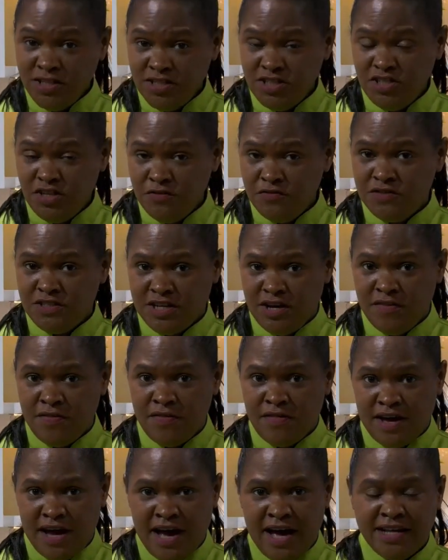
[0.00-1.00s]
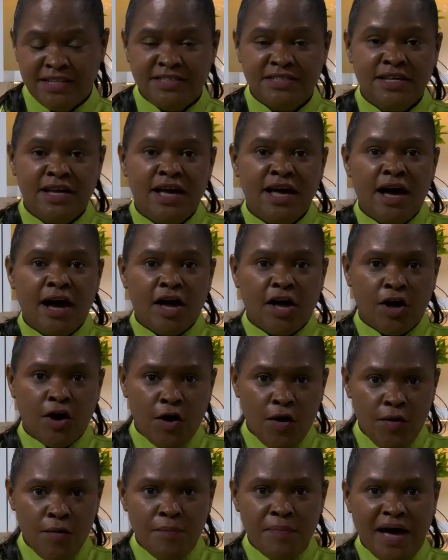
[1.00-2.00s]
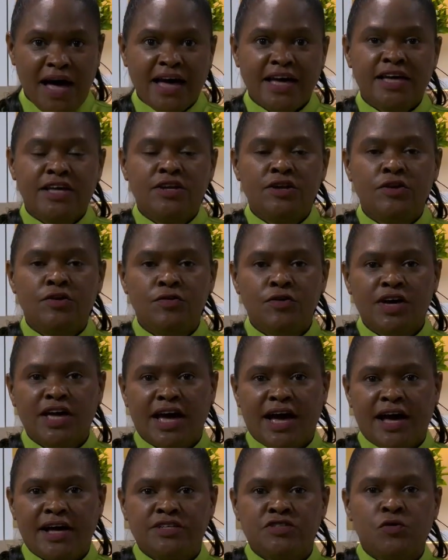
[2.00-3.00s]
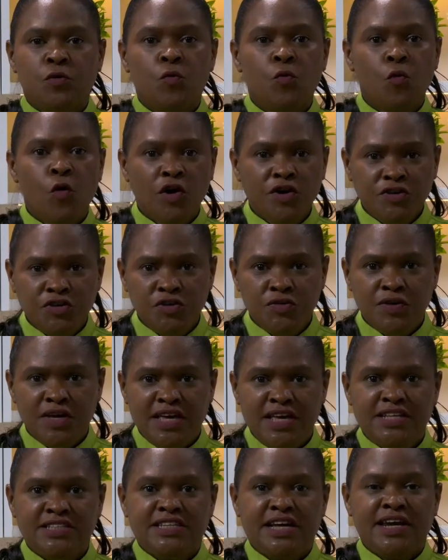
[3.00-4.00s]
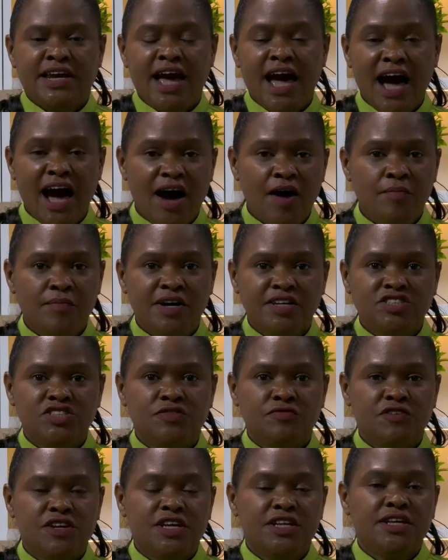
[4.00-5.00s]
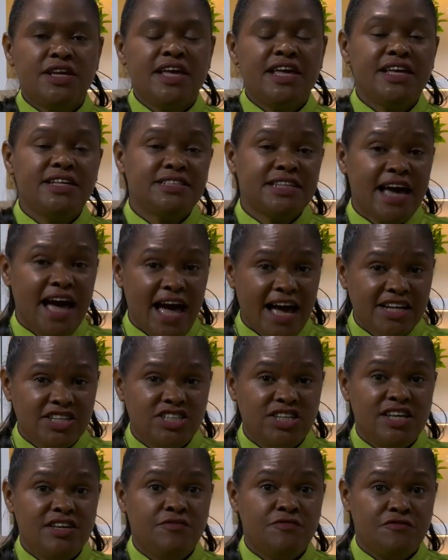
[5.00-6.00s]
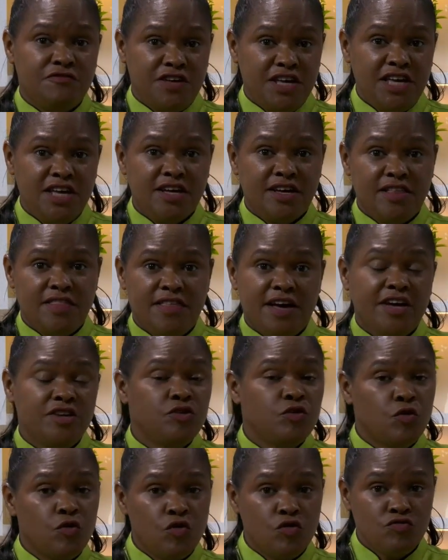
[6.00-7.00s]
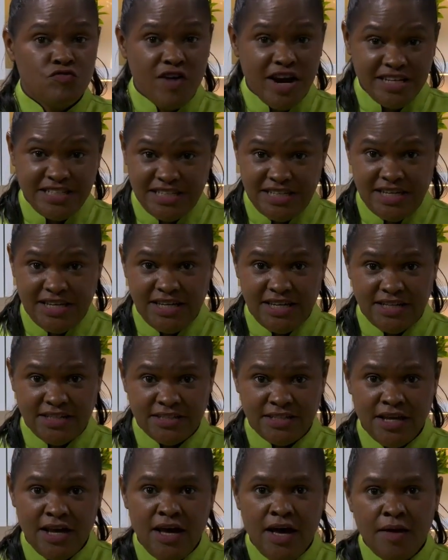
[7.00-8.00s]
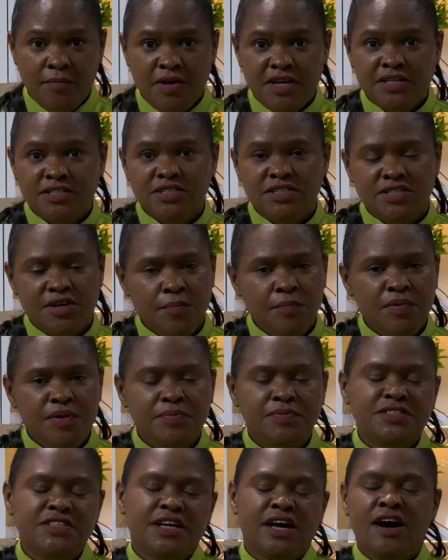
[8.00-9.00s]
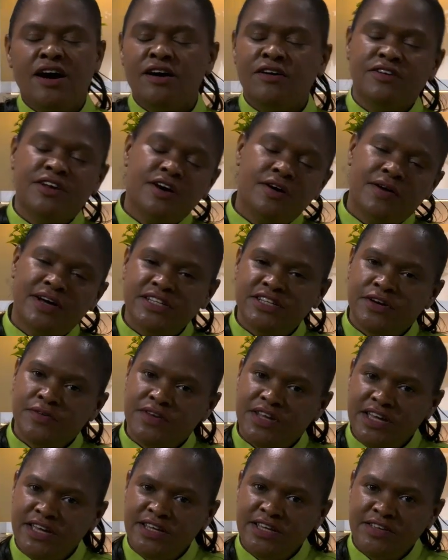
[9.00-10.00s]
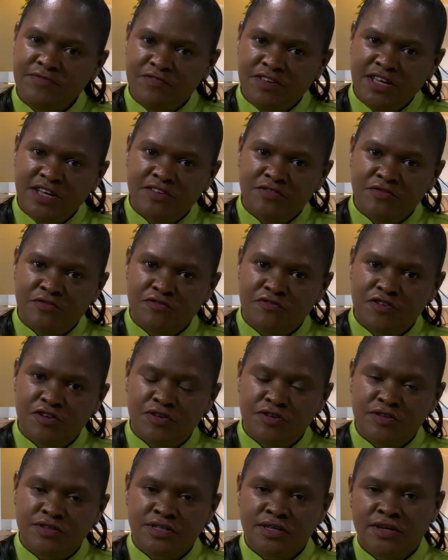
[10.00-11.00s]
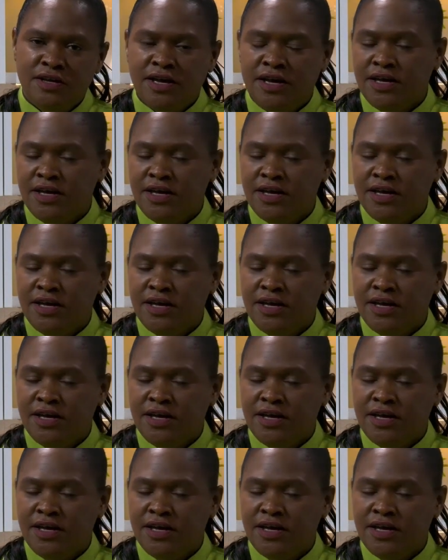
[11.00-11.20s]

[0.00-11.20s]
You've done that, go back and look at what you eat and how much of it to be vegan that you already eat. Because some people say, oh no, I don't eat vegan.